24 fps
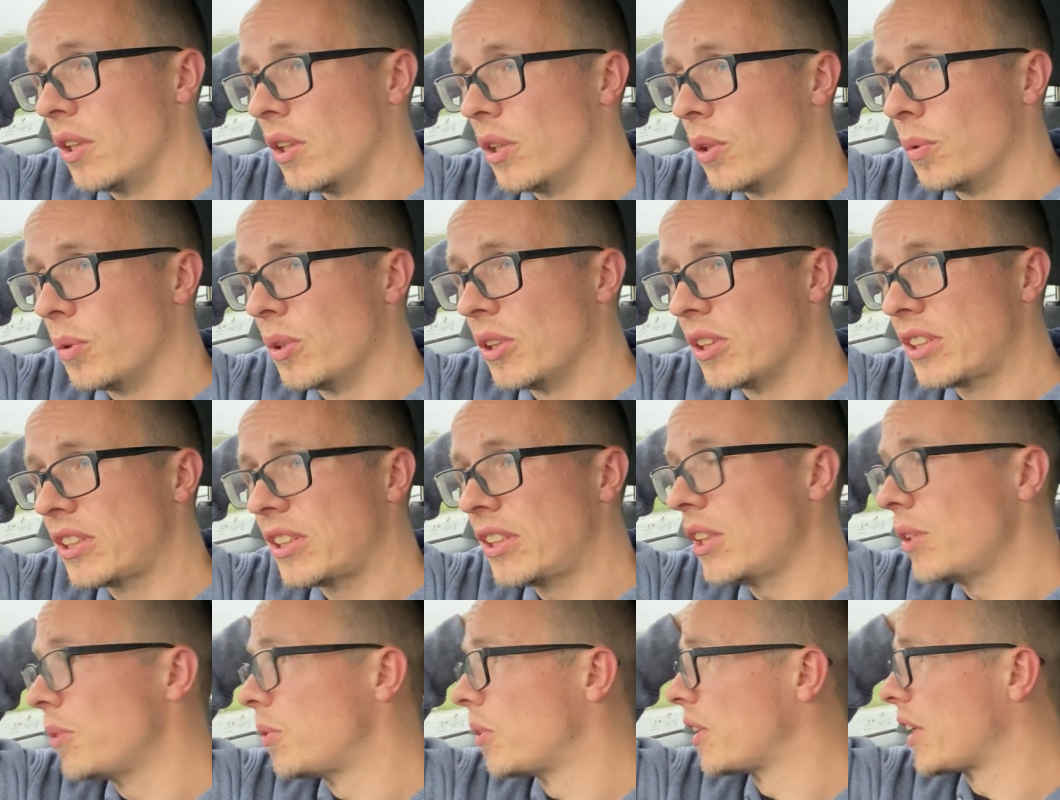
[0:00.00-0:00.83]
We'll
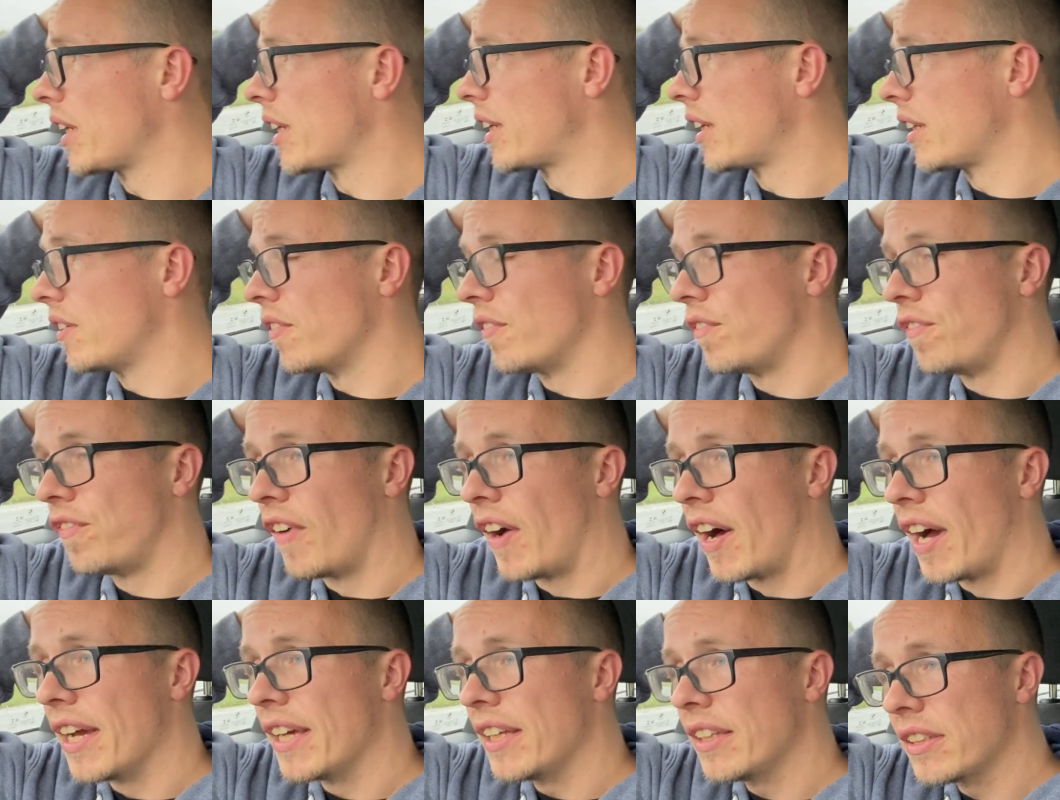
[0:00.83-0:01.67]
see what I can
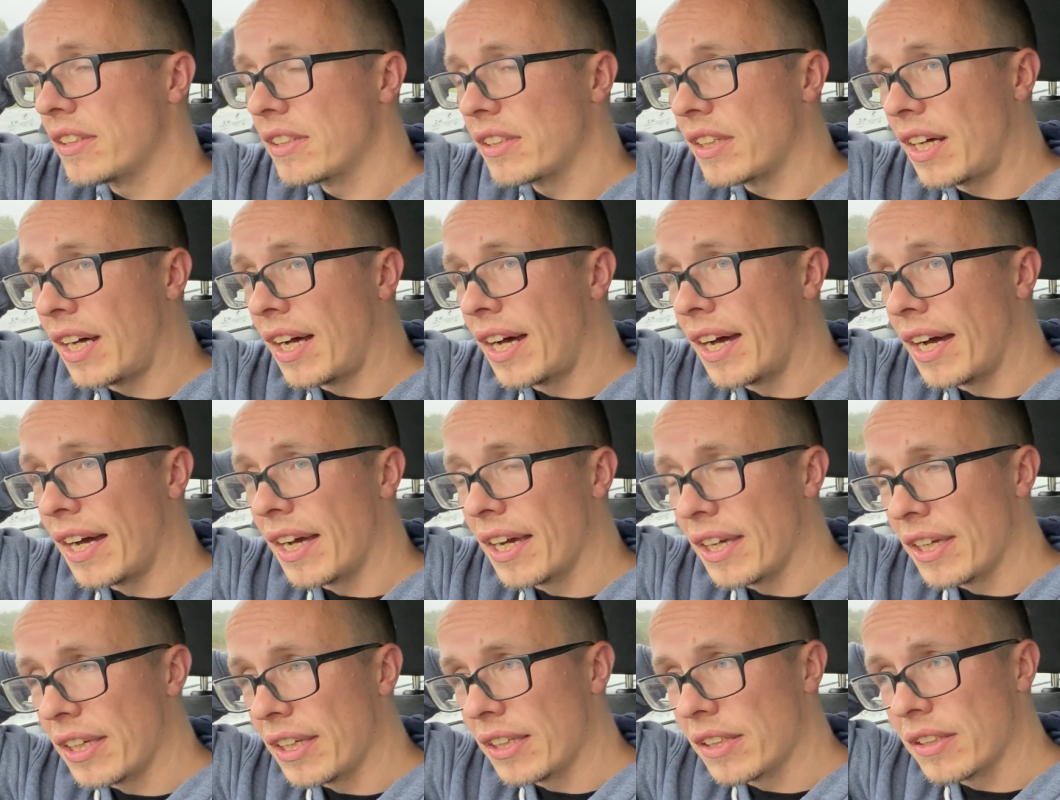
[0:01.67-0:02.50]
find.
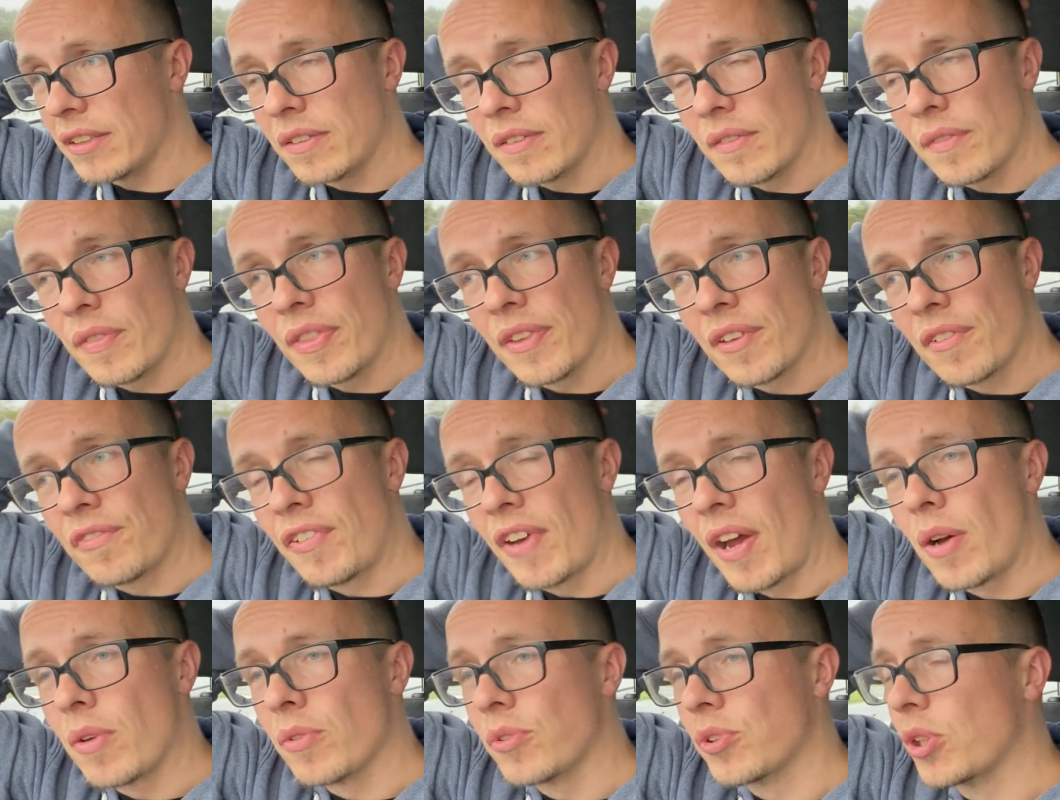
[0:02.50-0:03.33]
I
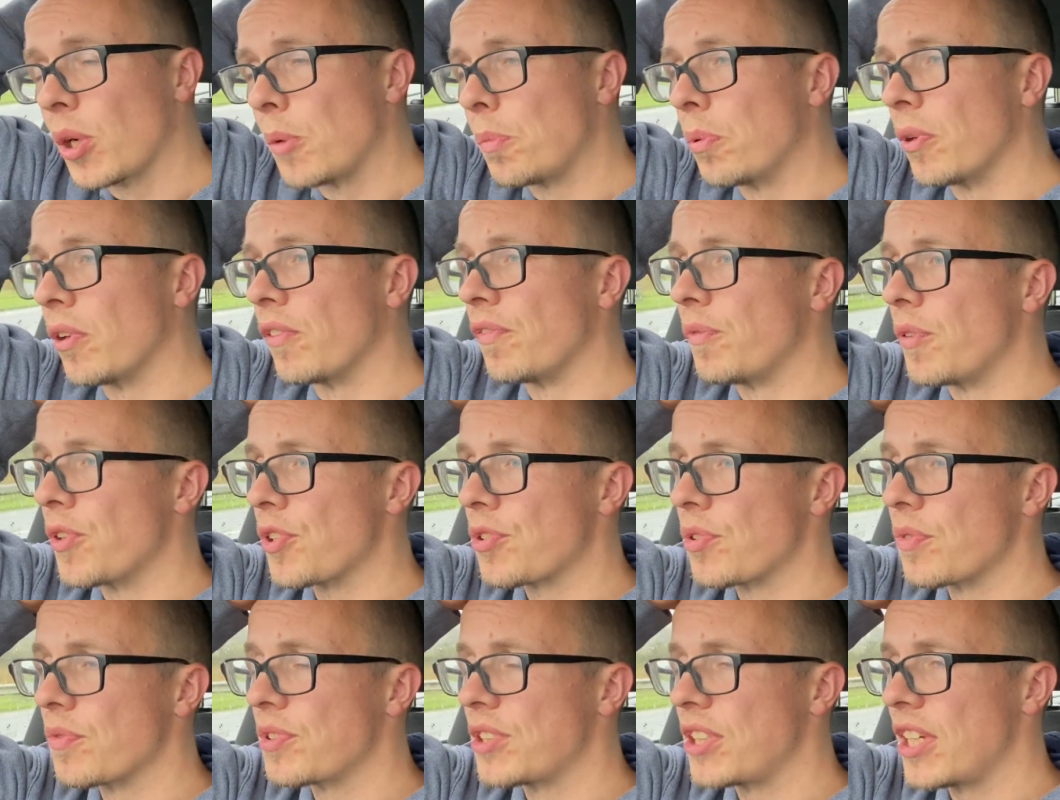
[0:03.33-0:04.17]
found a couple of
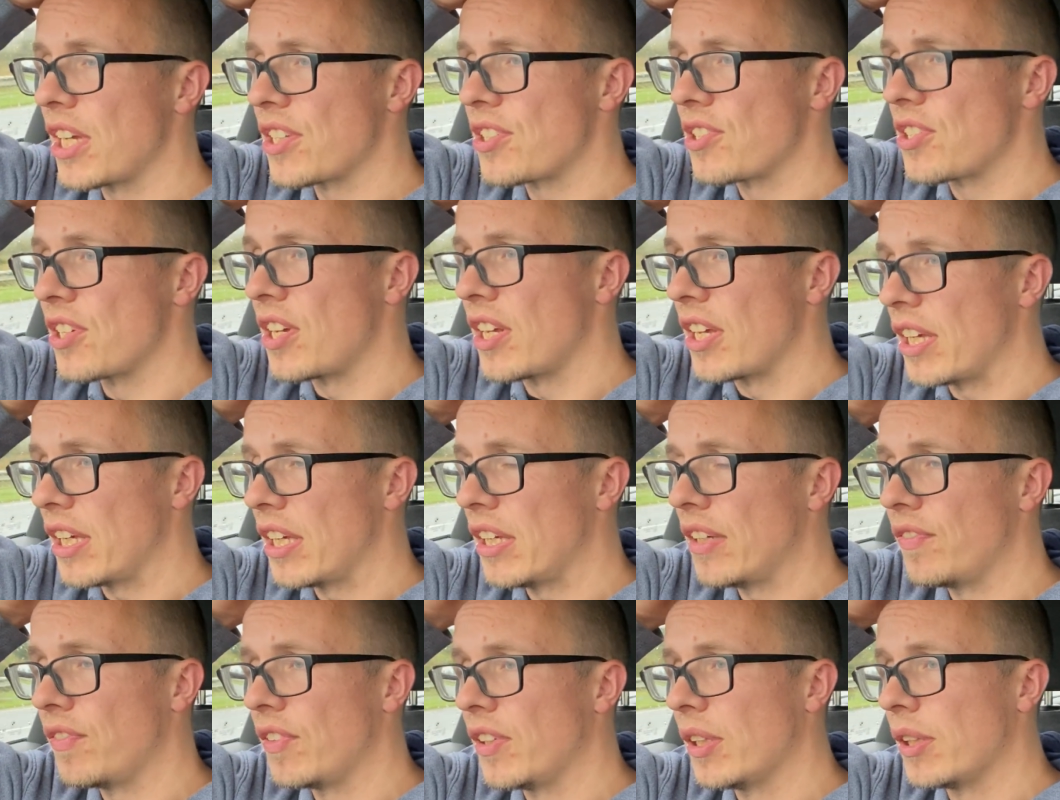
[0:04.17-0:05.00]
mushrooms yesterday
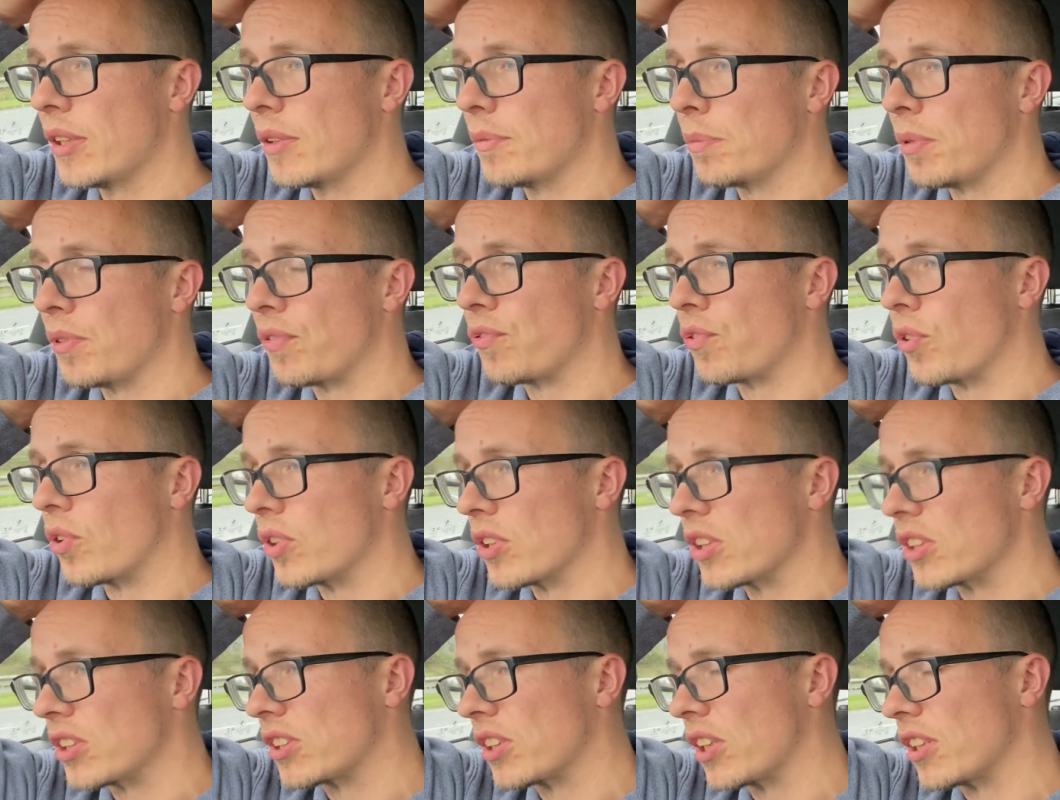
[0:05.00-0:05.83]
evening
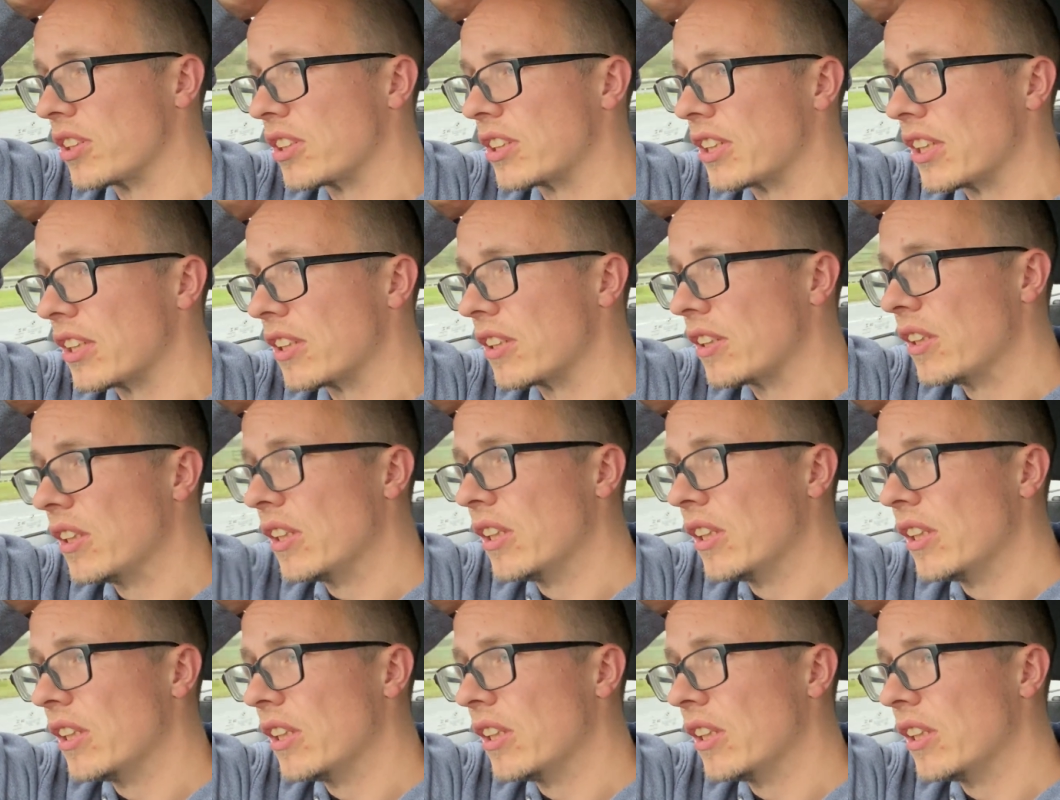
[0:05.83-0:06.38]
before the sunset,